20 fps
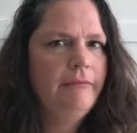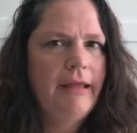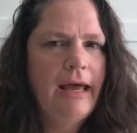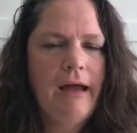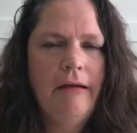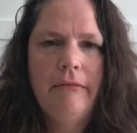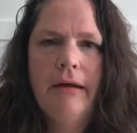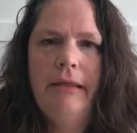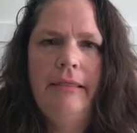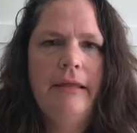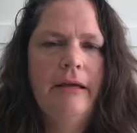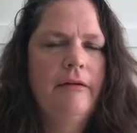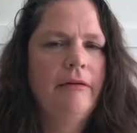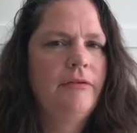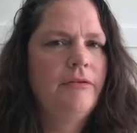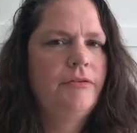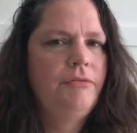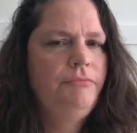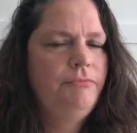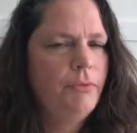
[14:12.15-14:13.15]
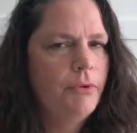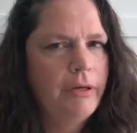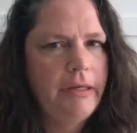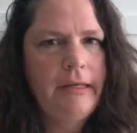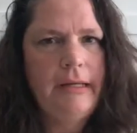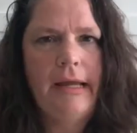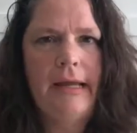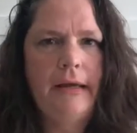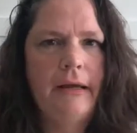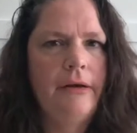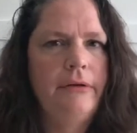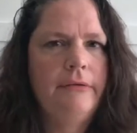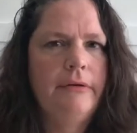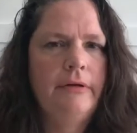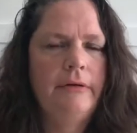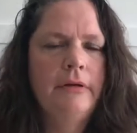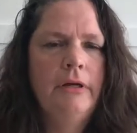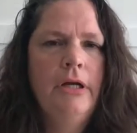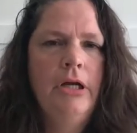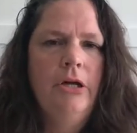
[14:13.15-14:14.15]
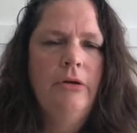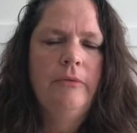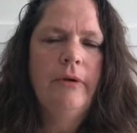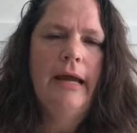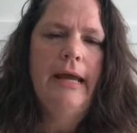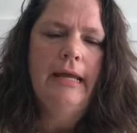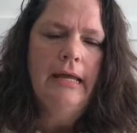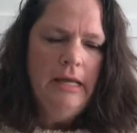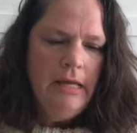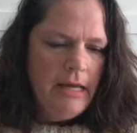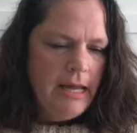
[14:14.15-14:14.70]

That right there is $4,800, right?